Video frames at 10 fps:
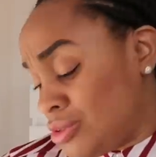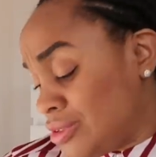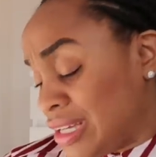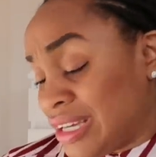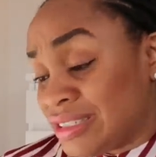you
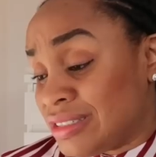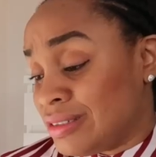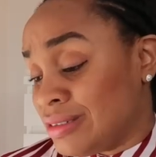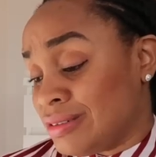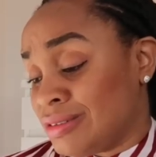guys
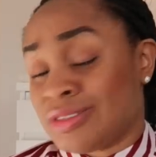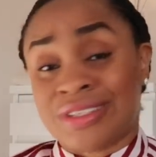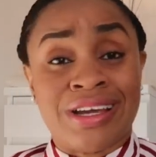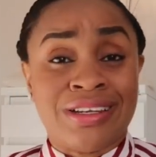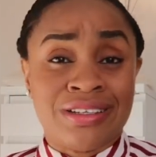the
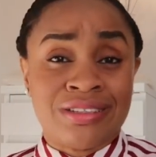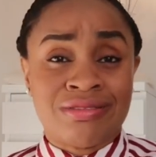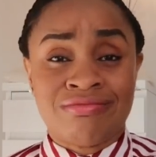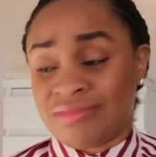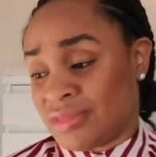sliders.
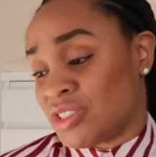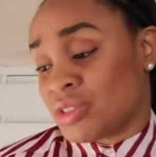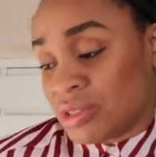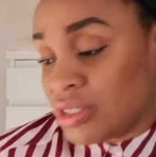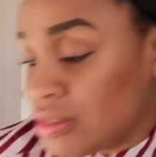I
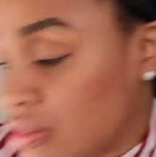just repeat